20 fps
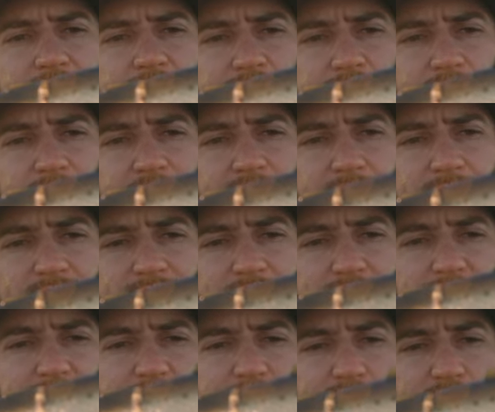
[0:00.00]
is when it comes out. I
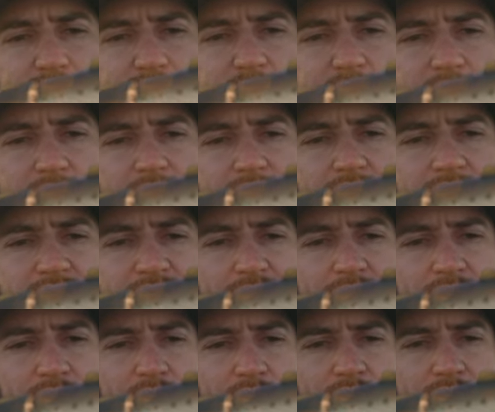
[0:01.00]
think you can pre-order on
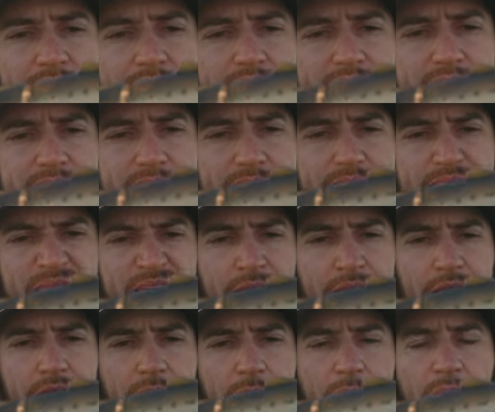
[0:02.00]
Tackle Warehouse.
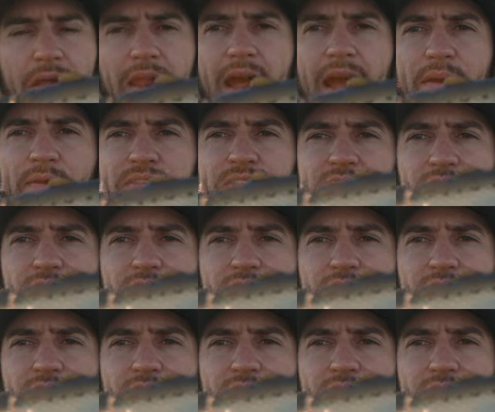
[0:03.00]
But I was